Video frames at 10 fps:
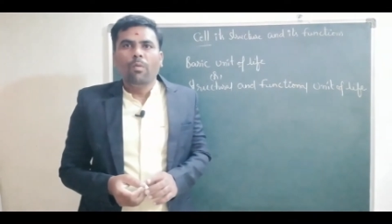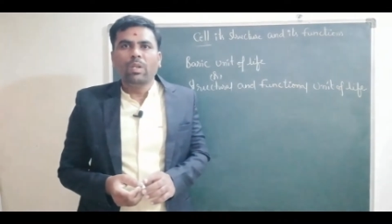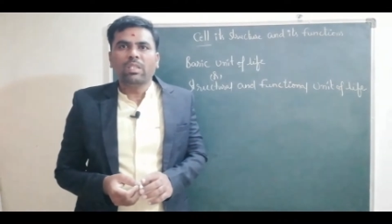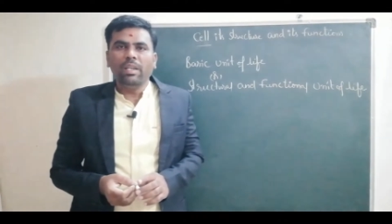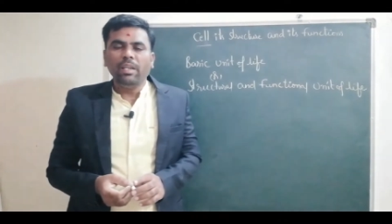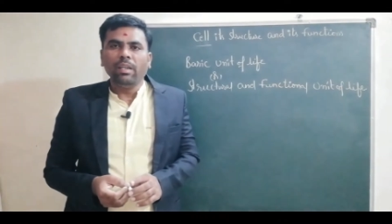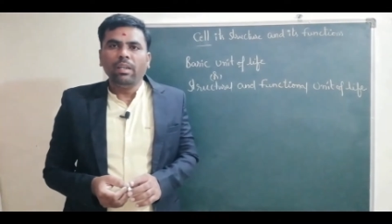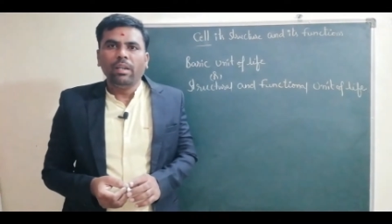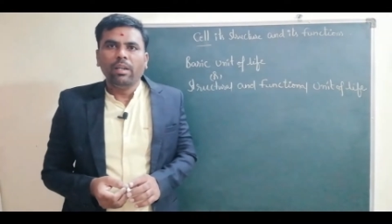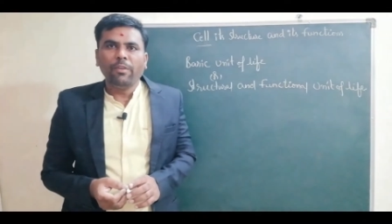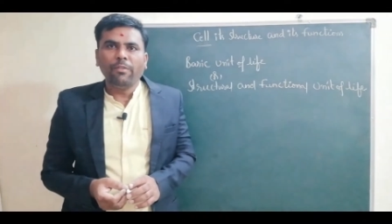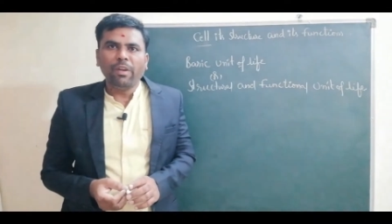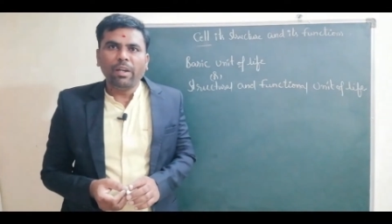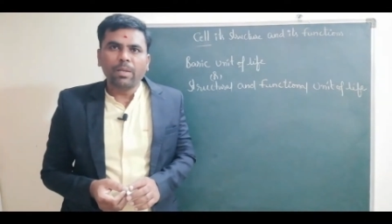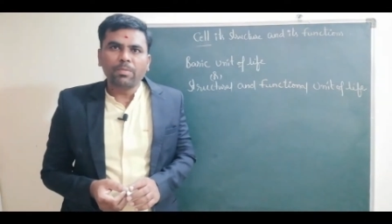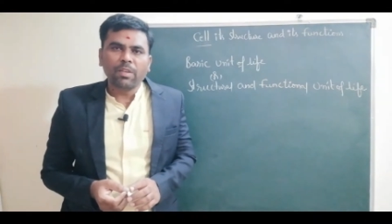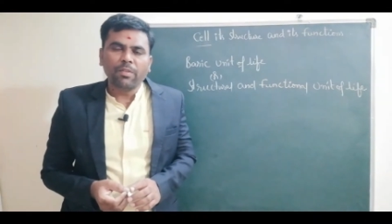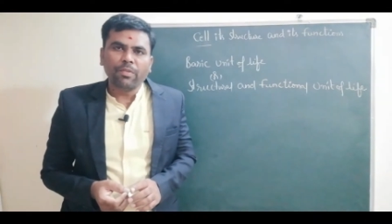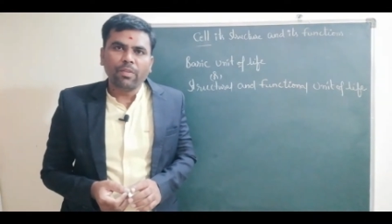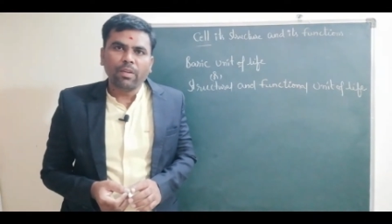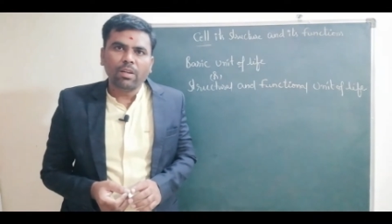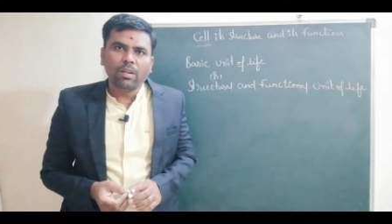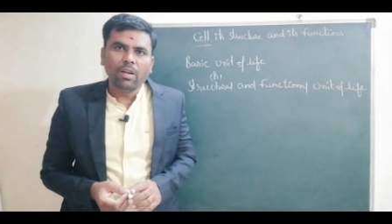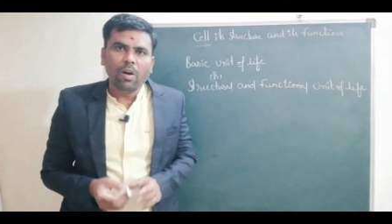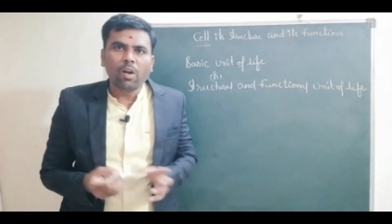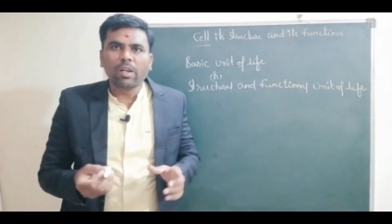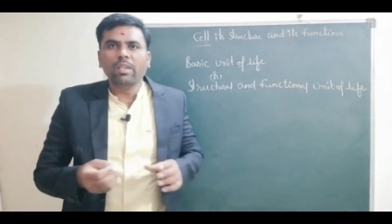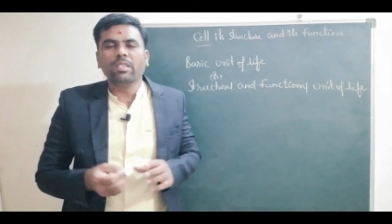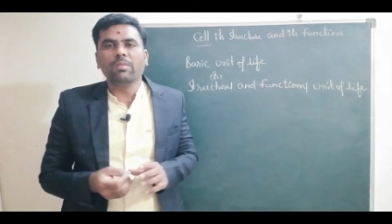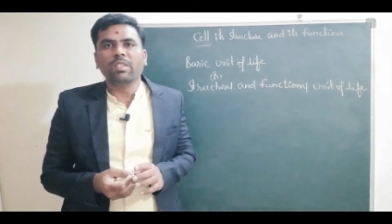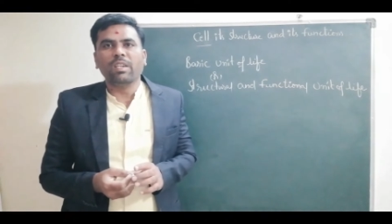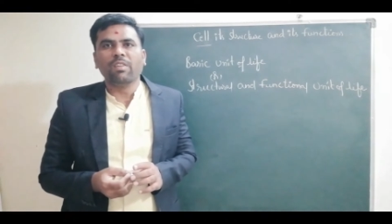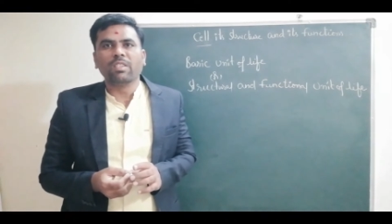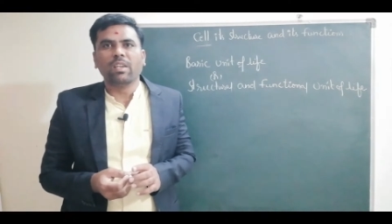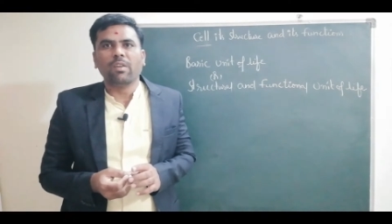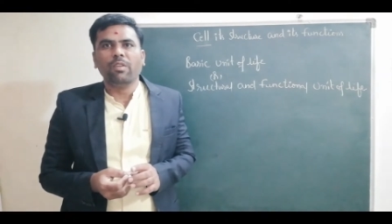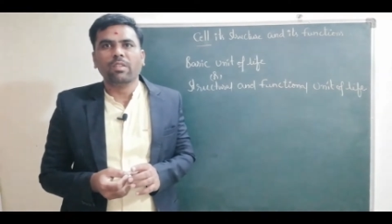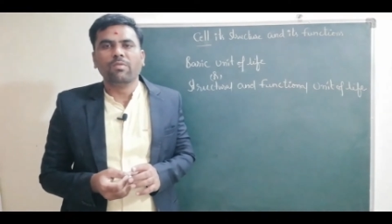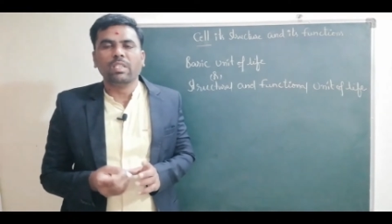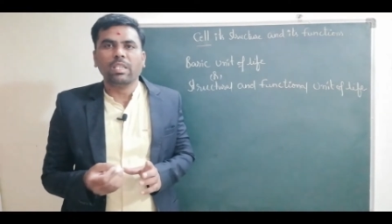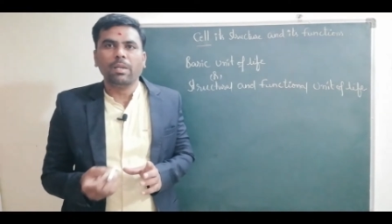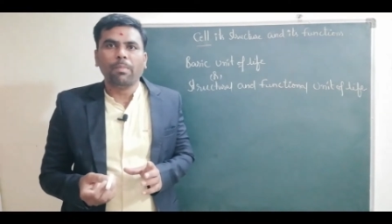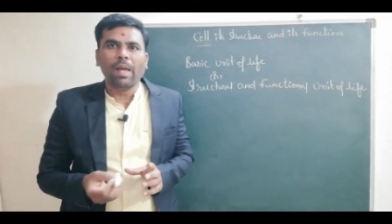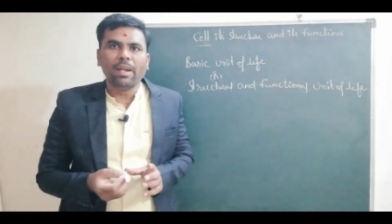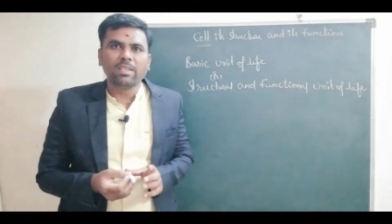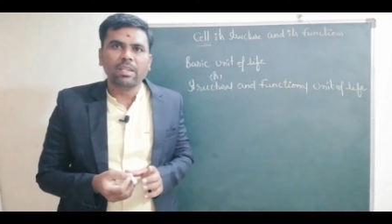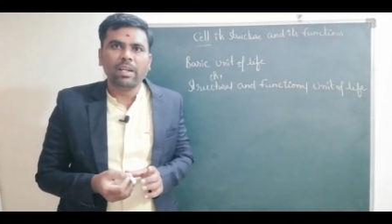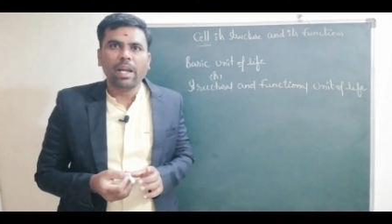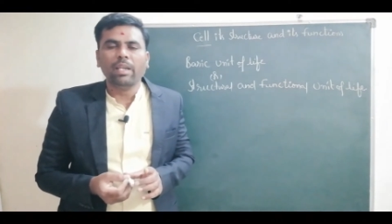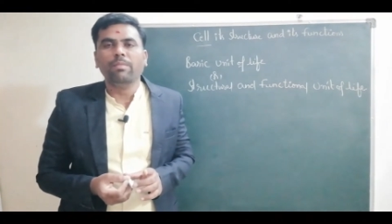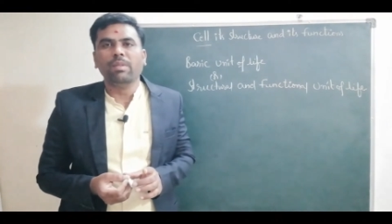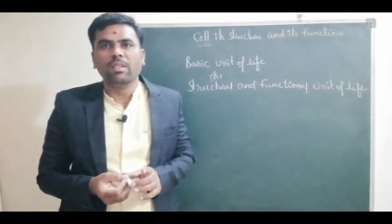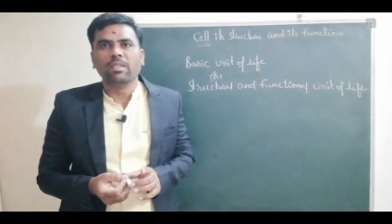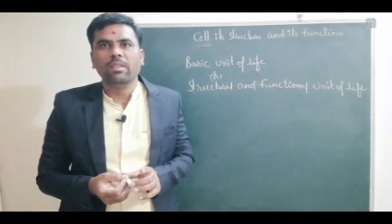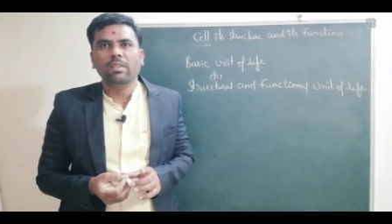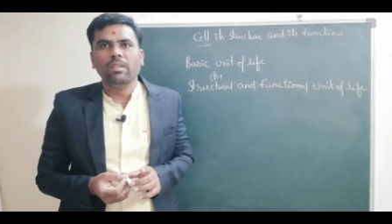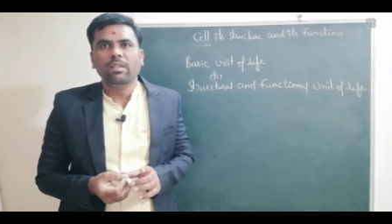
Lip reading: We see different types of organisms in our surroundings. We see plants and animals.